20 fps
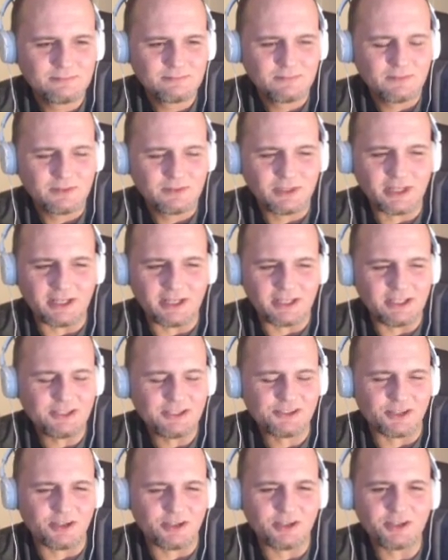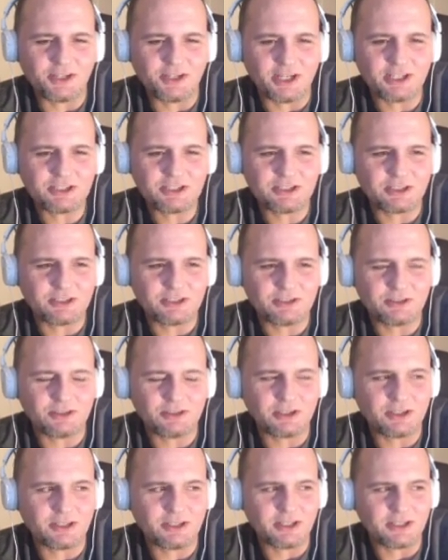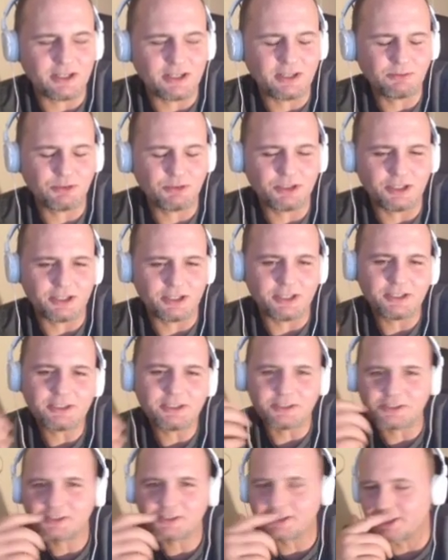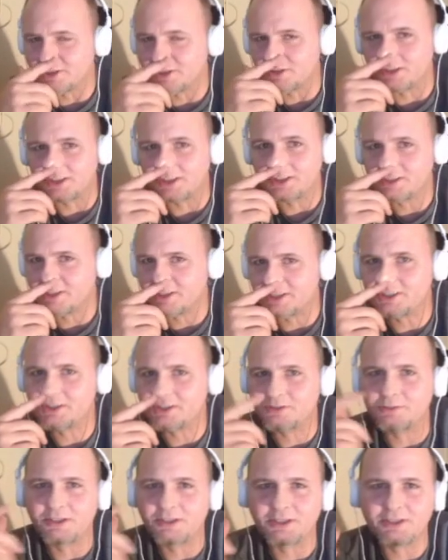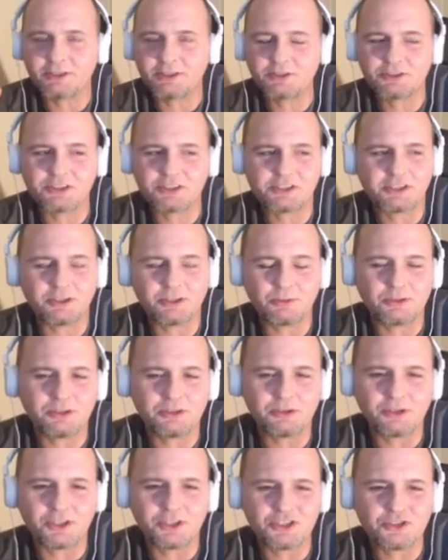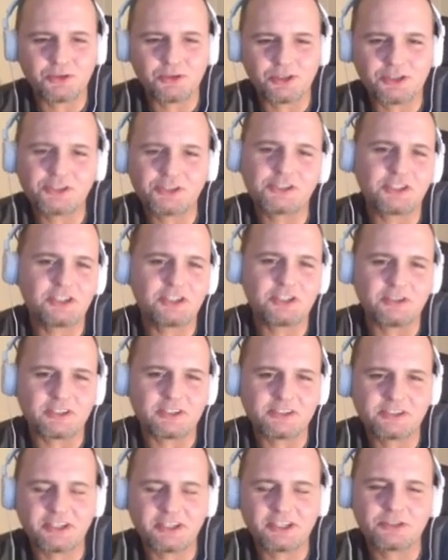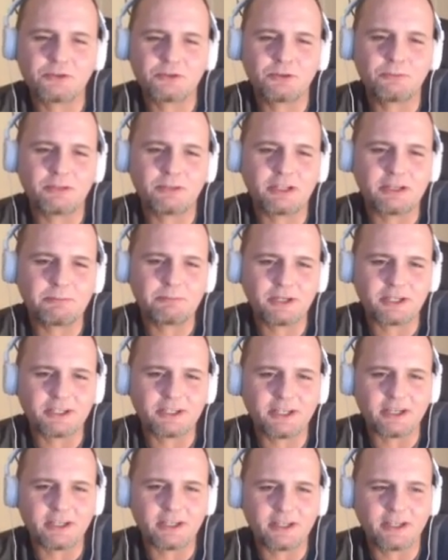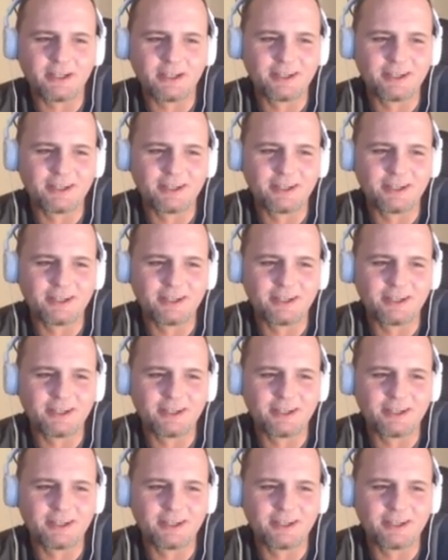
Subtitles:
Yeah, he's on that shit, dude. That like I really like his scheduling system. Like he'll just get with you on Twitter, send you a schedule, and be like, pick a date.